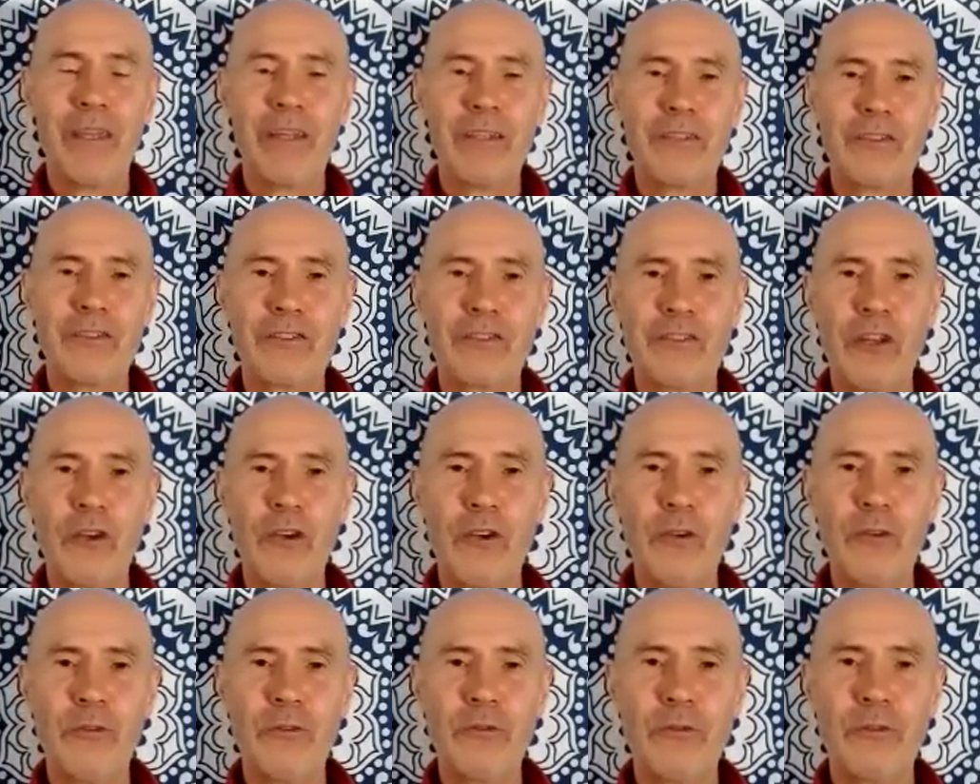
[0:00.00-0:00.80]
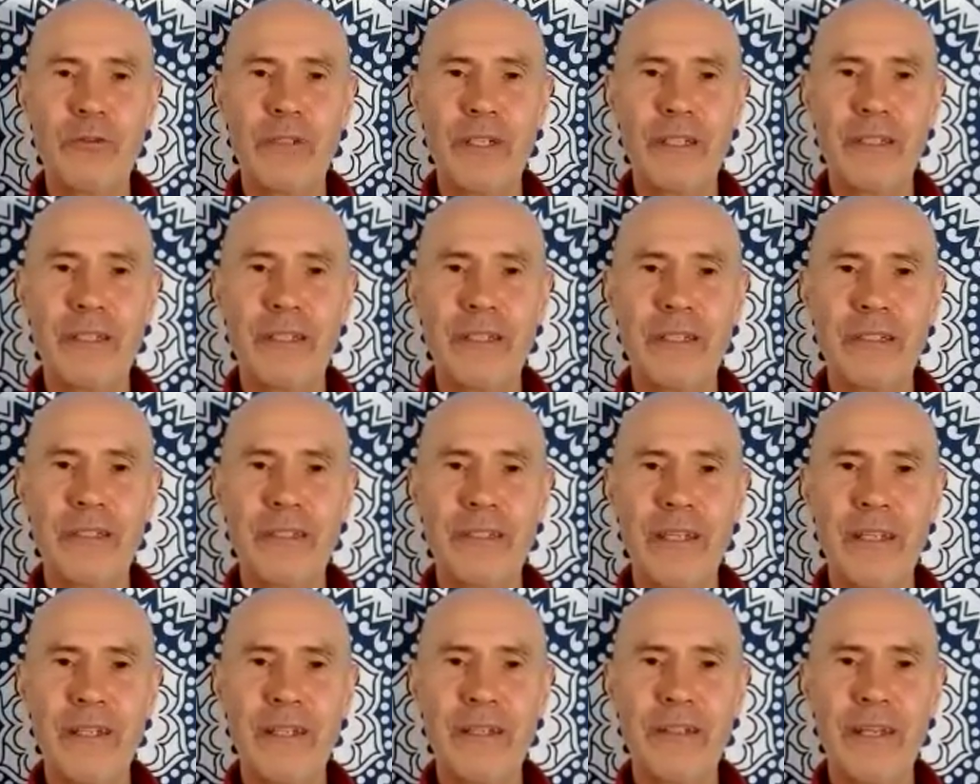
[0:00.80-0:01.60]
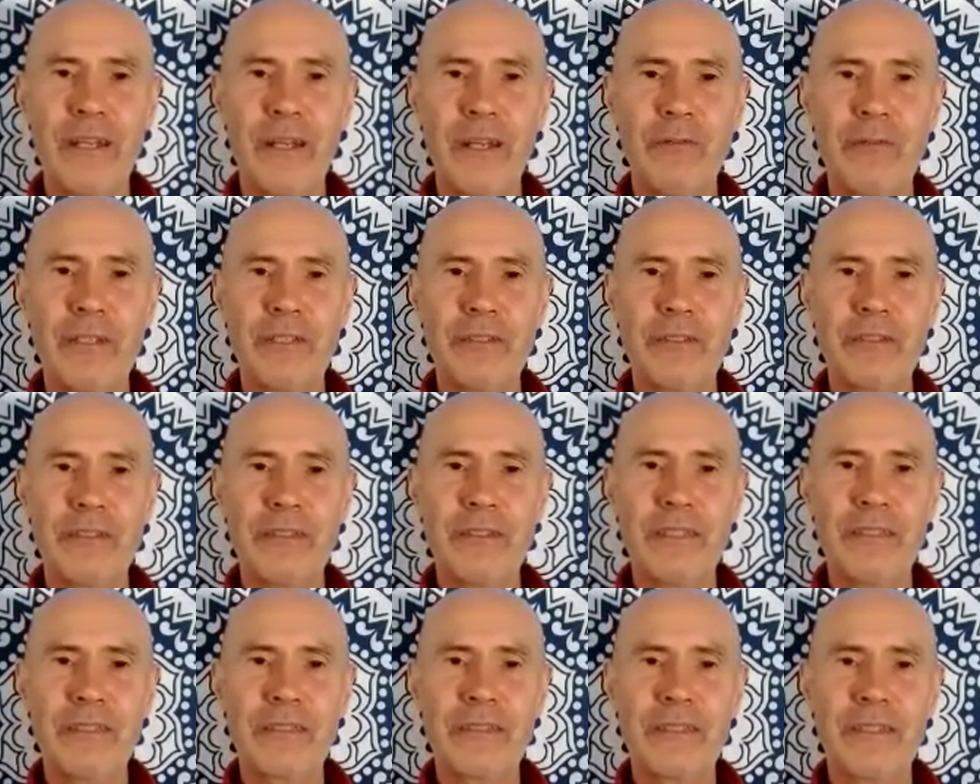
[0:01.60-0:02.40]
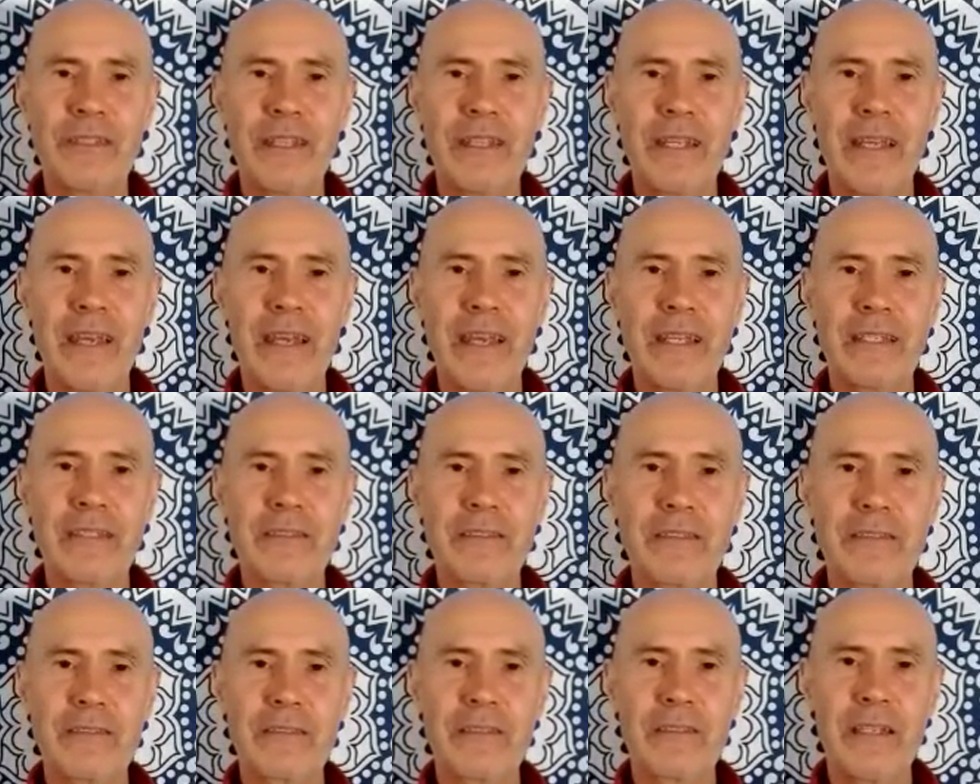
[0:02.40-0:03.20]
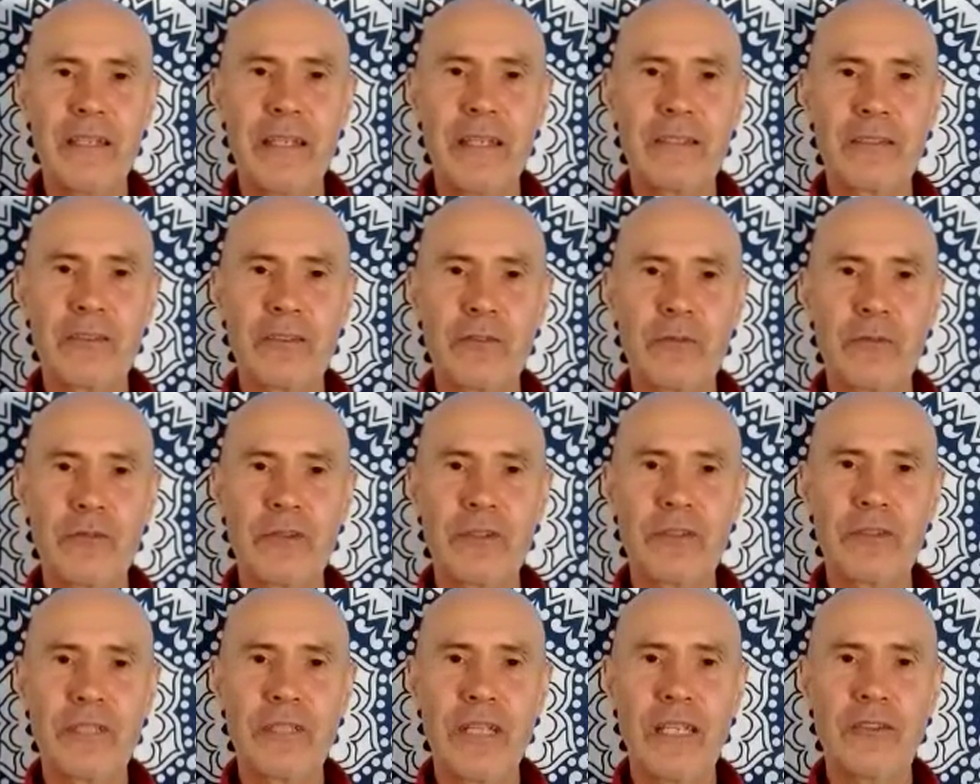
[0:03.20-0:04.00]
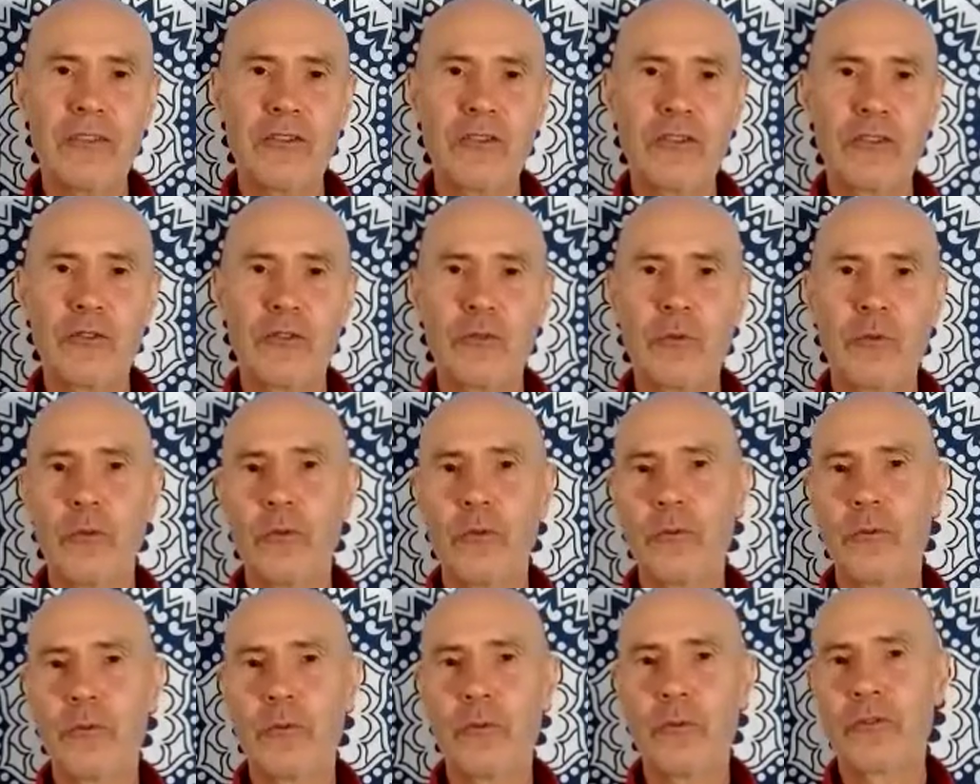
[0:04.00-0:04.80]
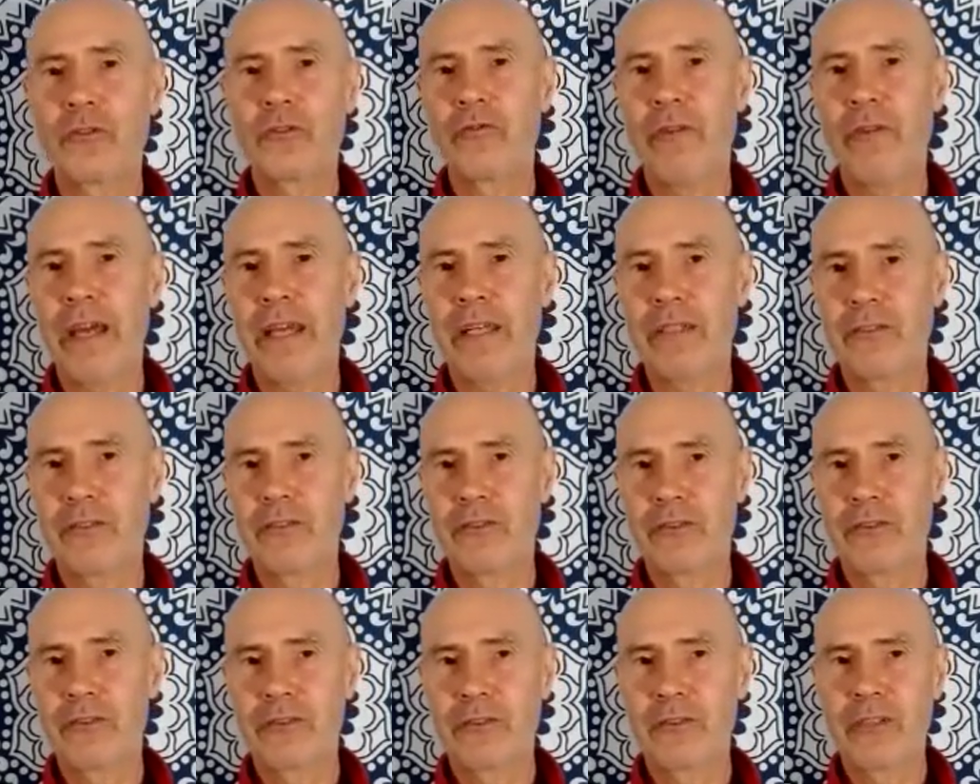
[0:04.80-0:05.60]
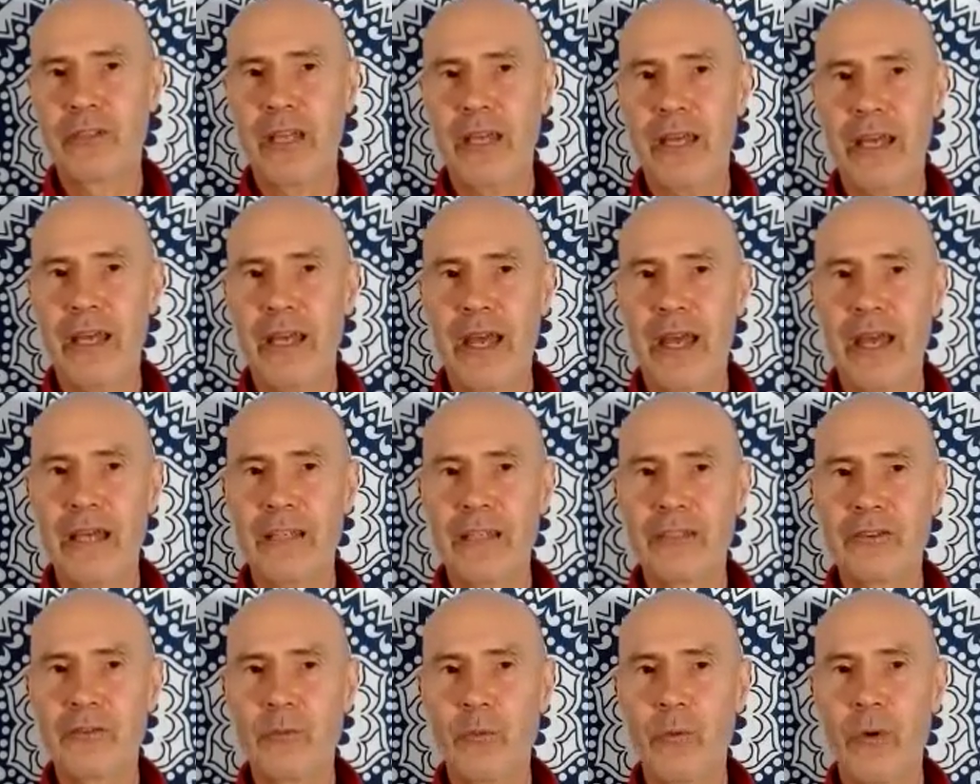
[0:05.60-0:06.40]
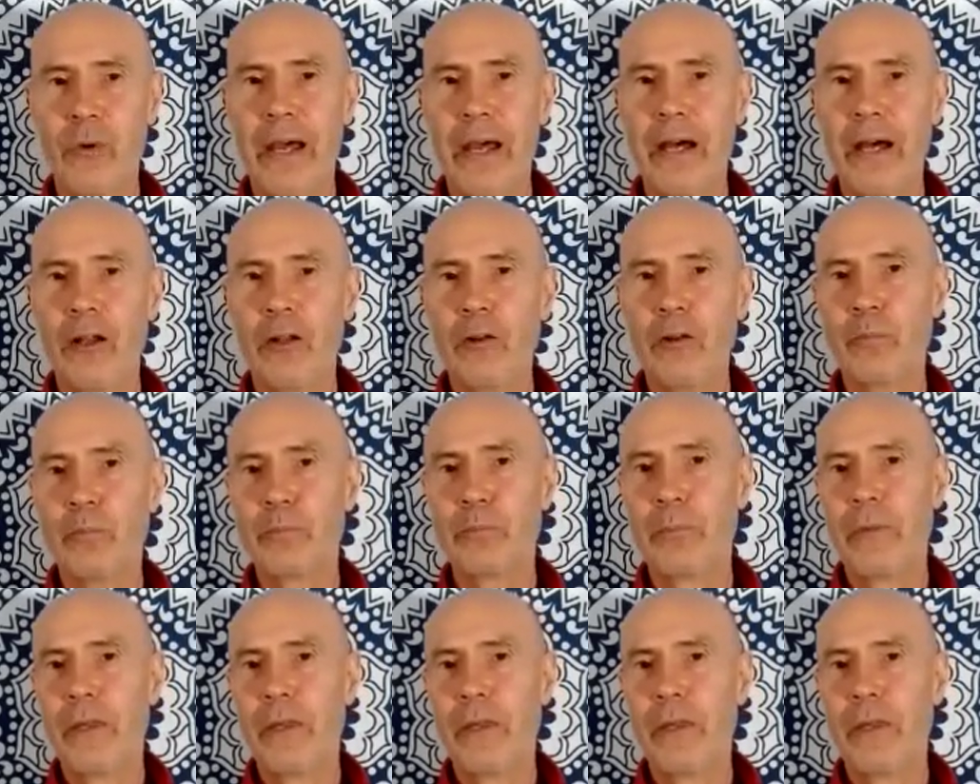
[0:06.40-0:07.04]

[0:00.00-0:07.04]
So there, there is this ex existential stress uh, as well.